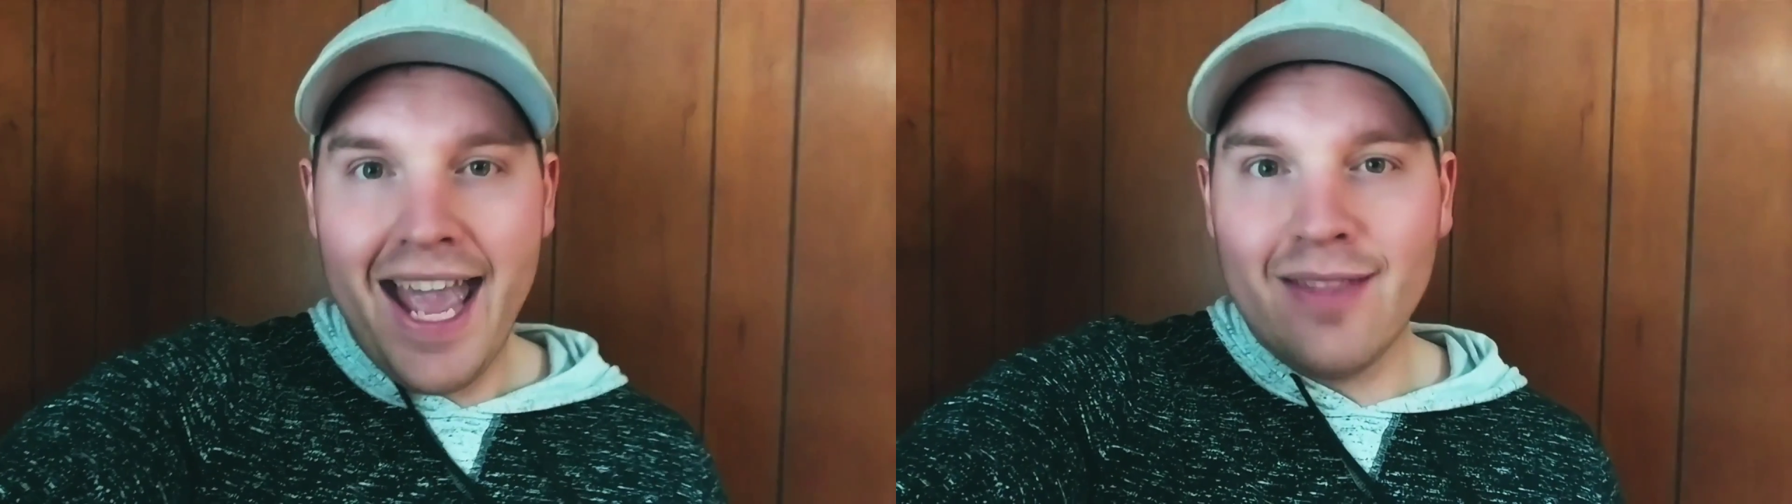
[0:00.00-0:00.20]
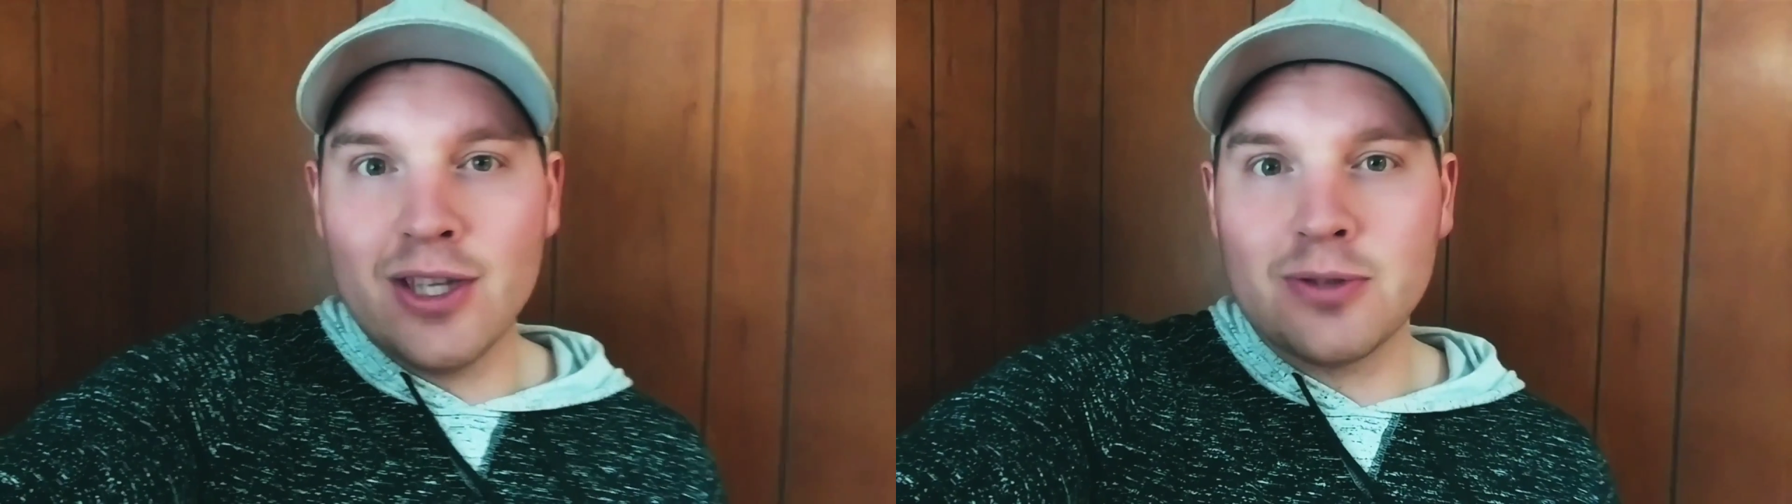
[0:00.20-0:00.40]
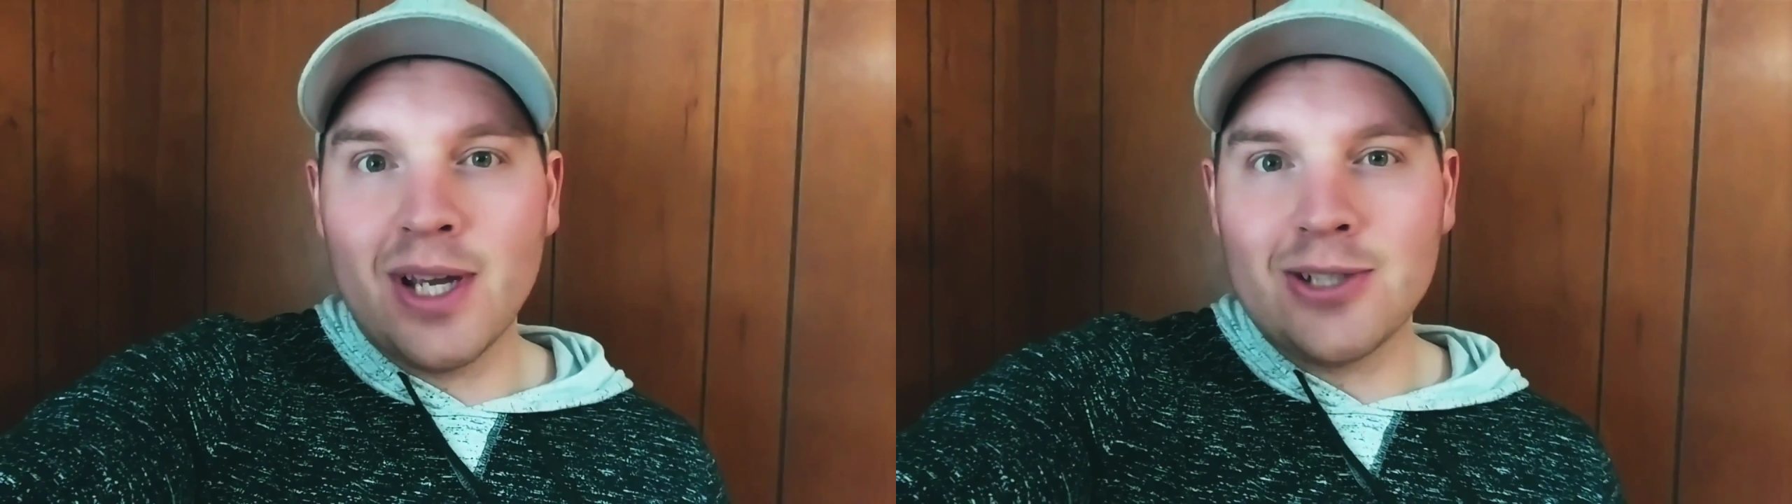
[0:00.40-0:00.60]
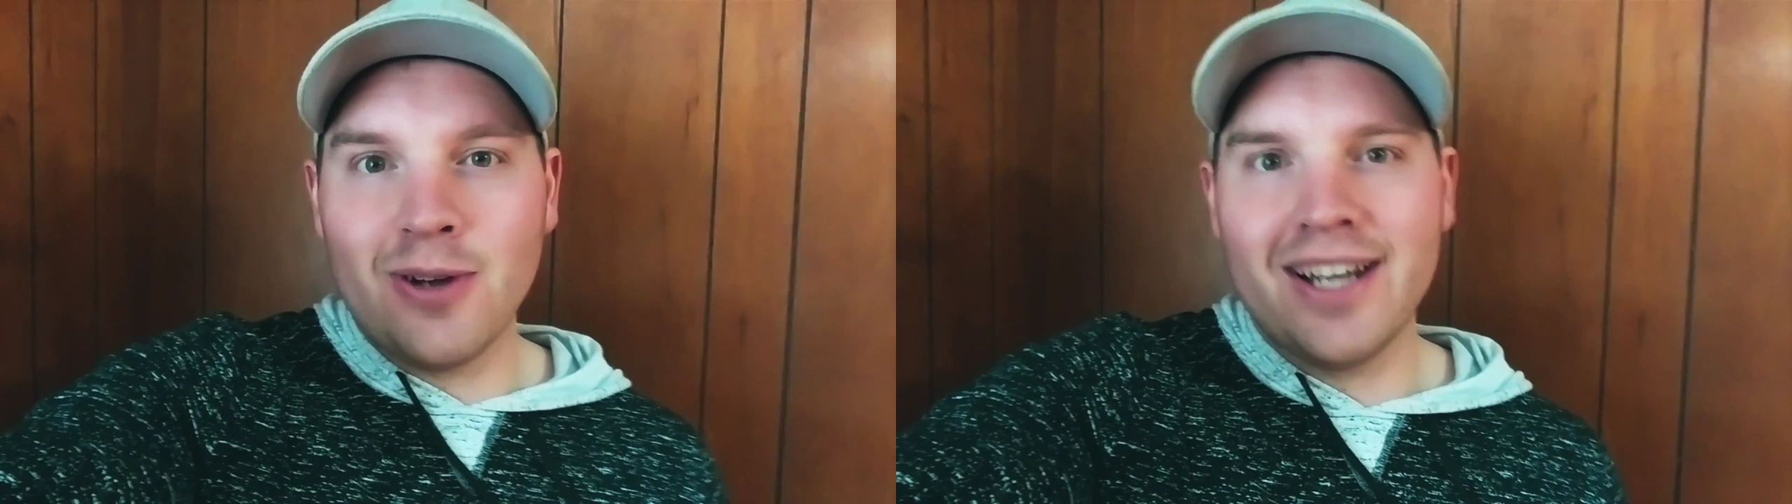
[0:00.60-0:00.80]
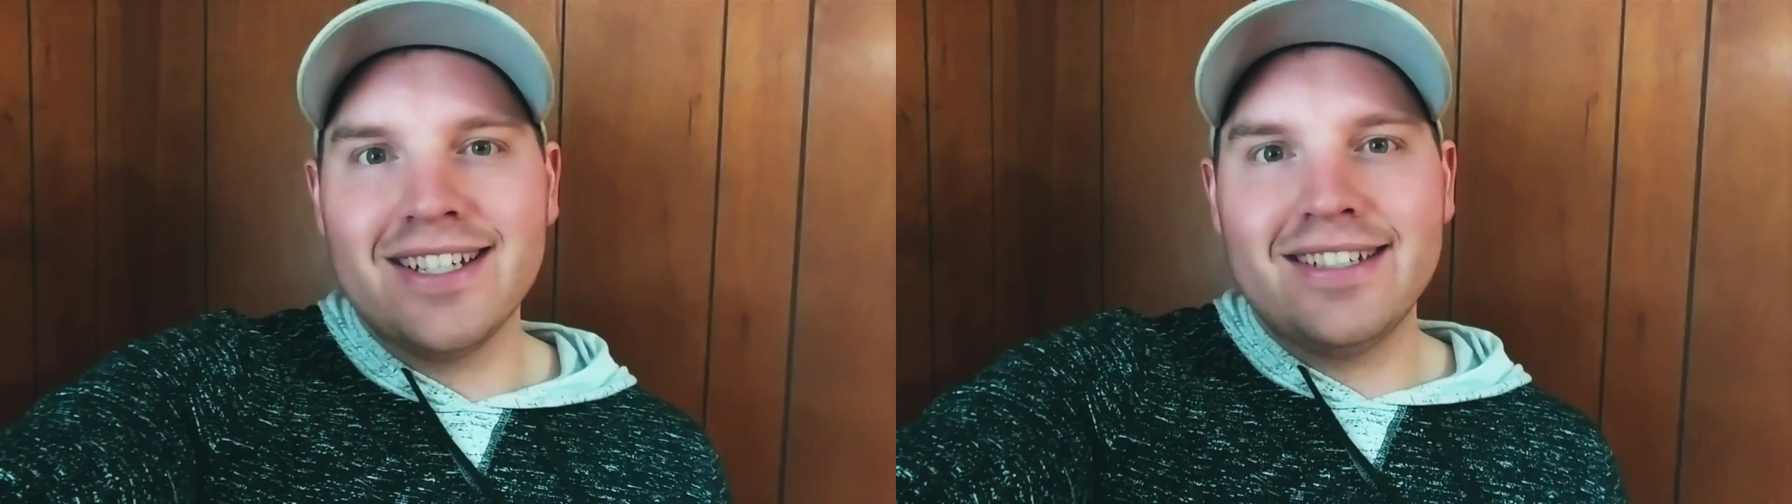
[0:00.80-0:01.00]
and this
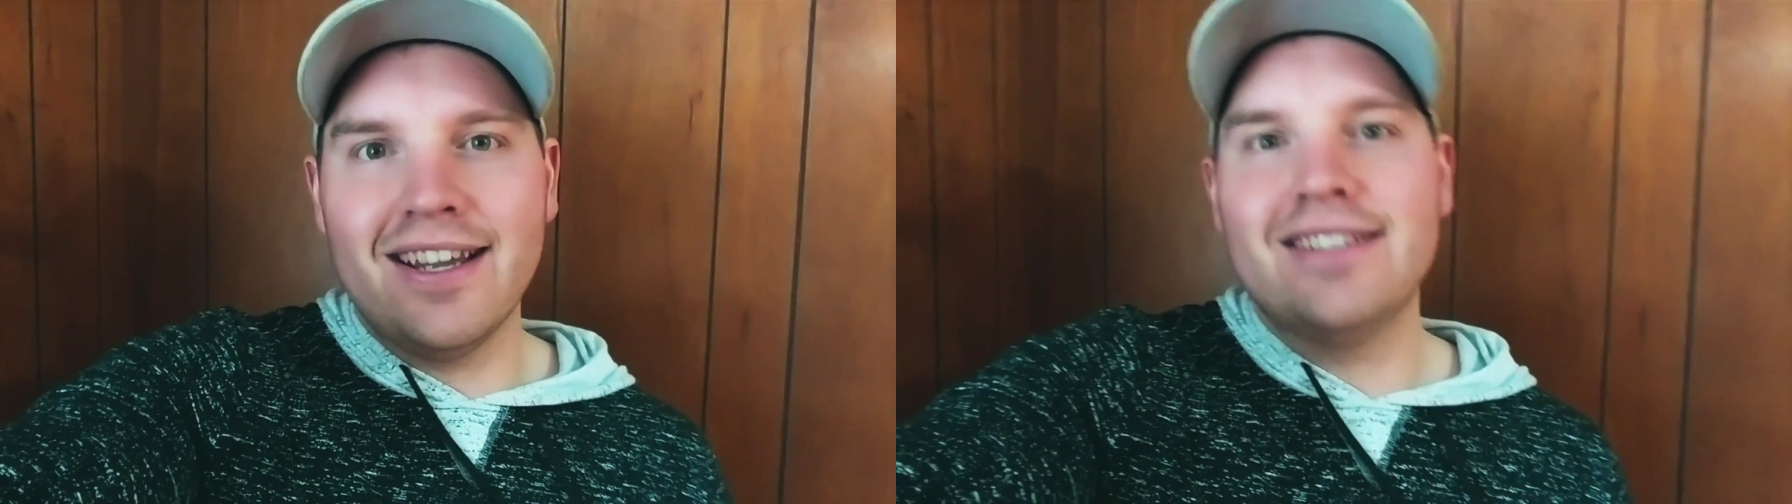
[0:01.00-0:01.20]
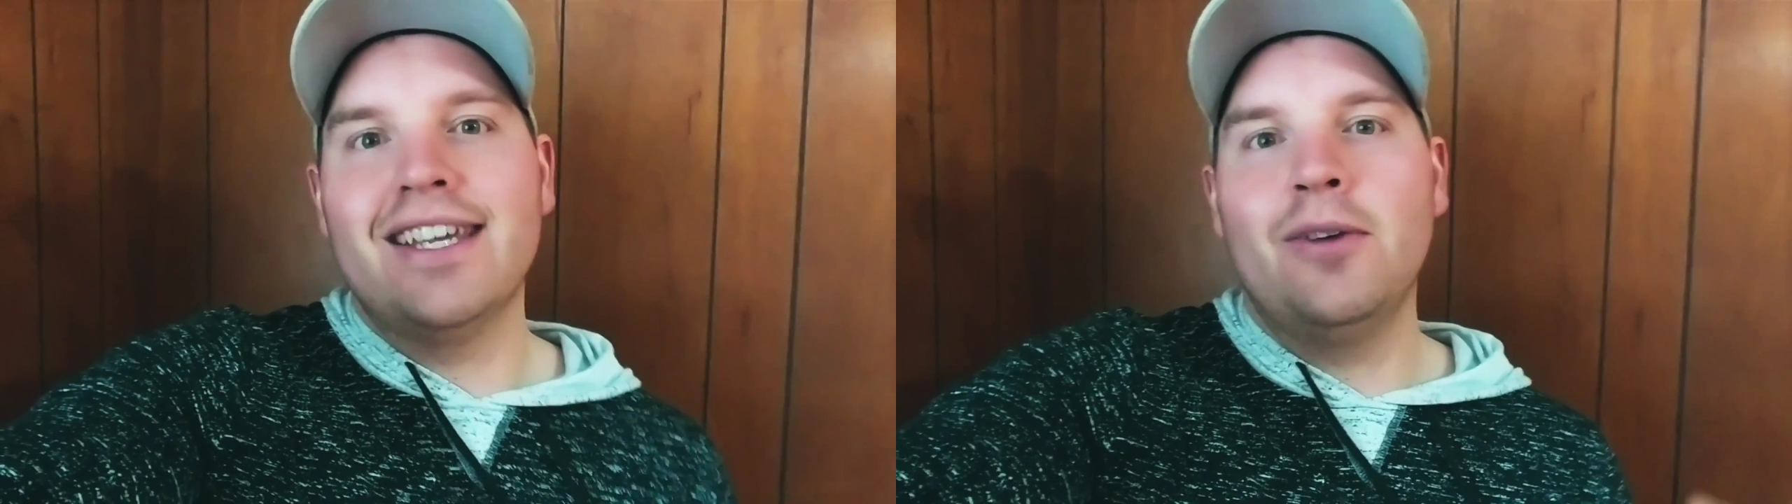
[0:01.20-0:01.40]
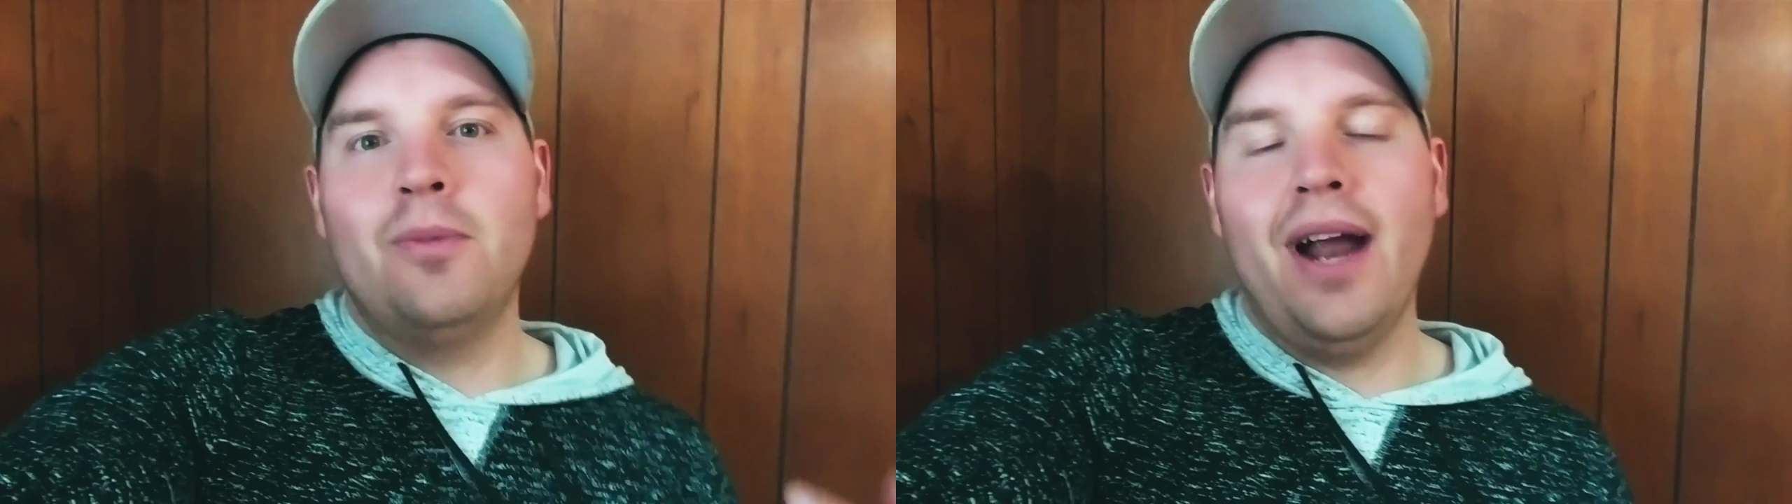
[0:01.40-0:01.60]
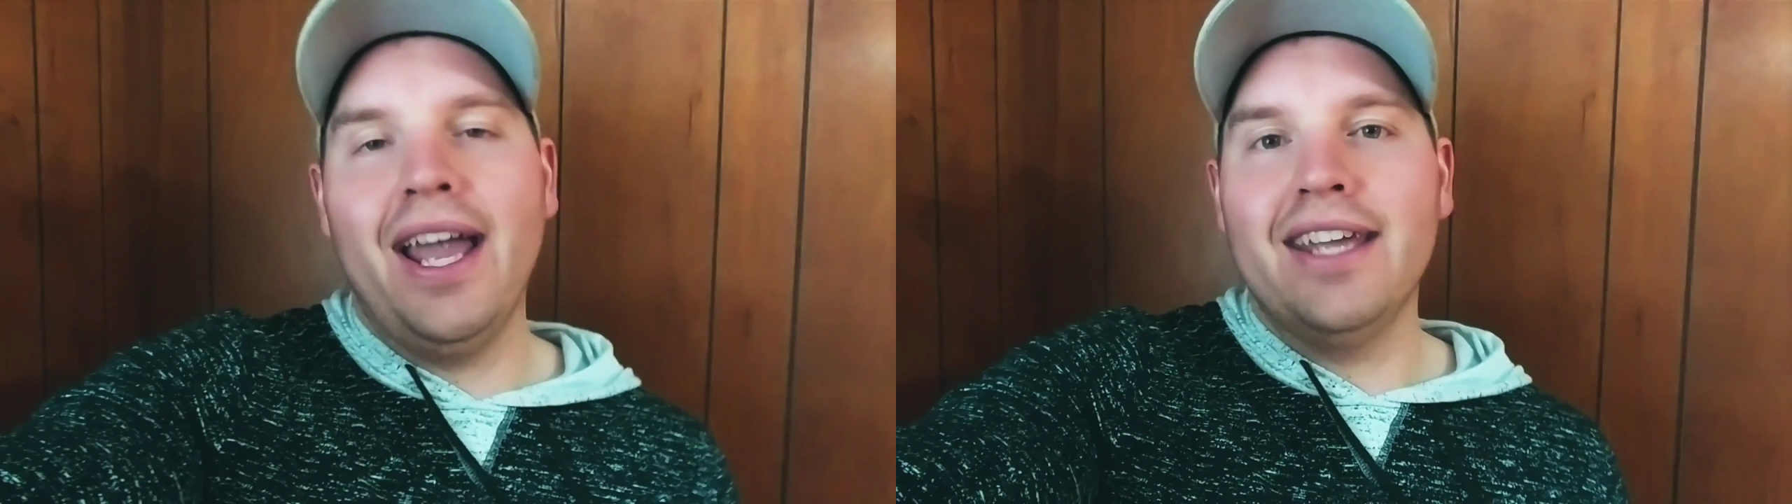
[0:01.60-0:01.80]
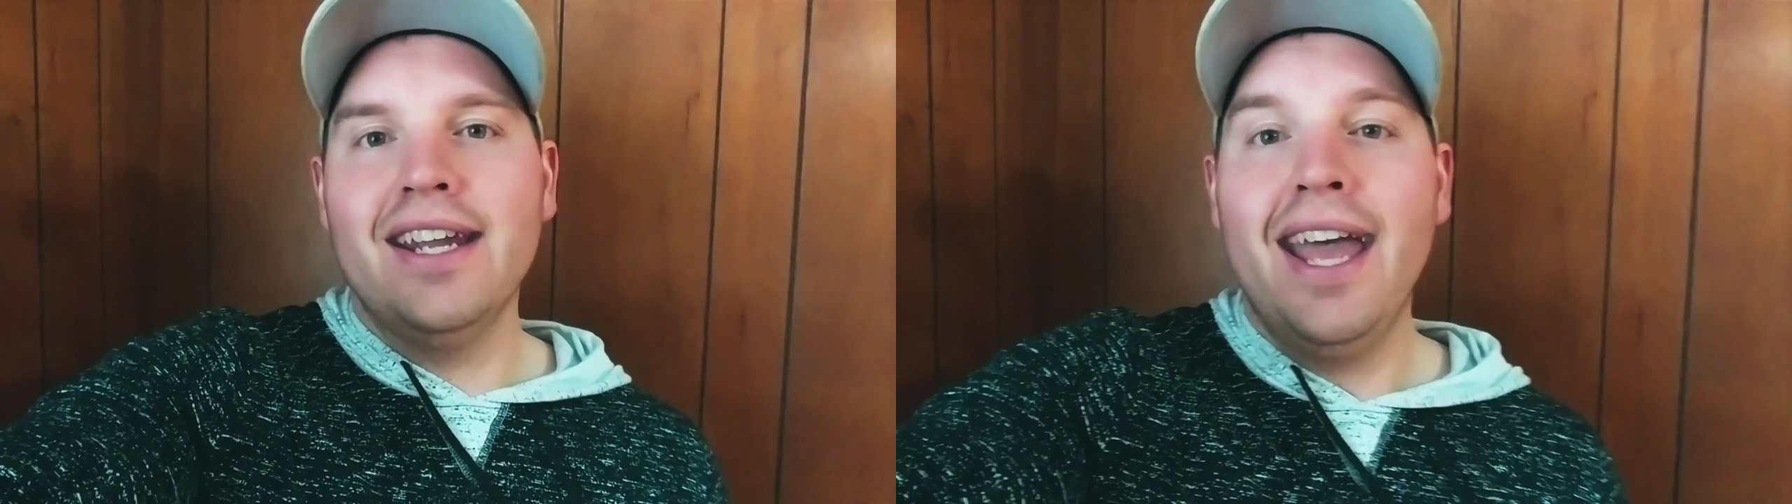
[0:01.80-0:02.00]
restaurant does it
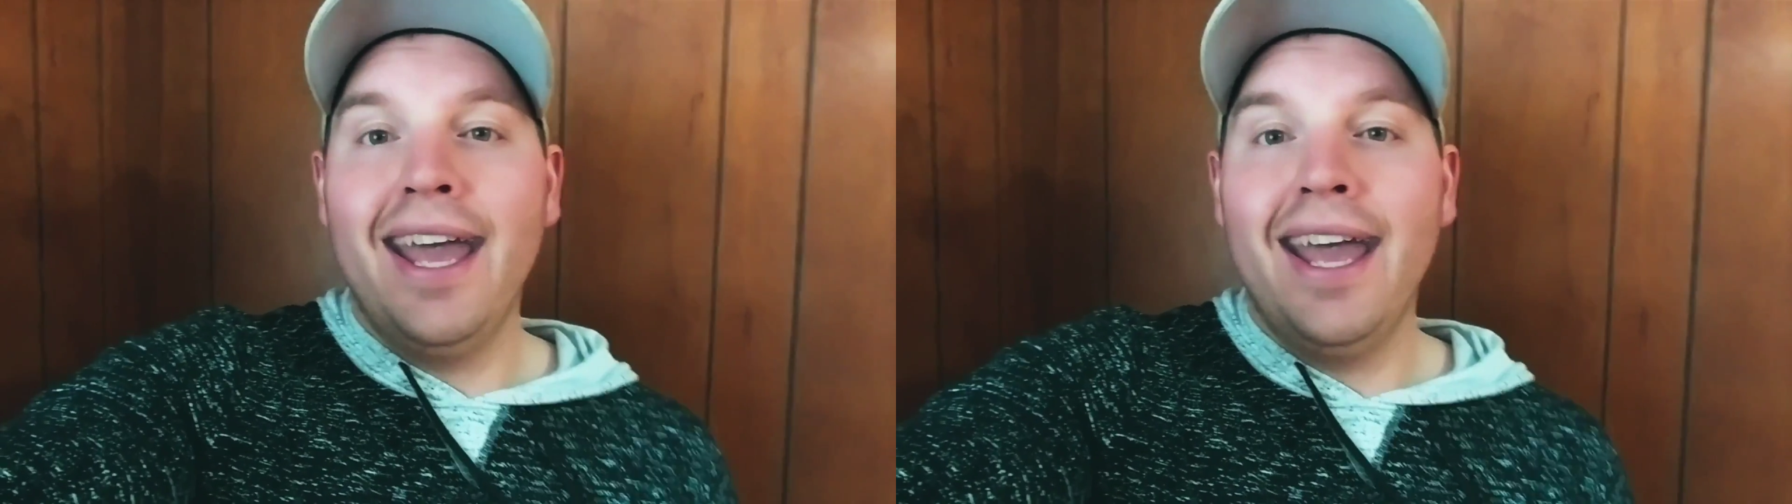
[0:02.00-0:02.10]
right.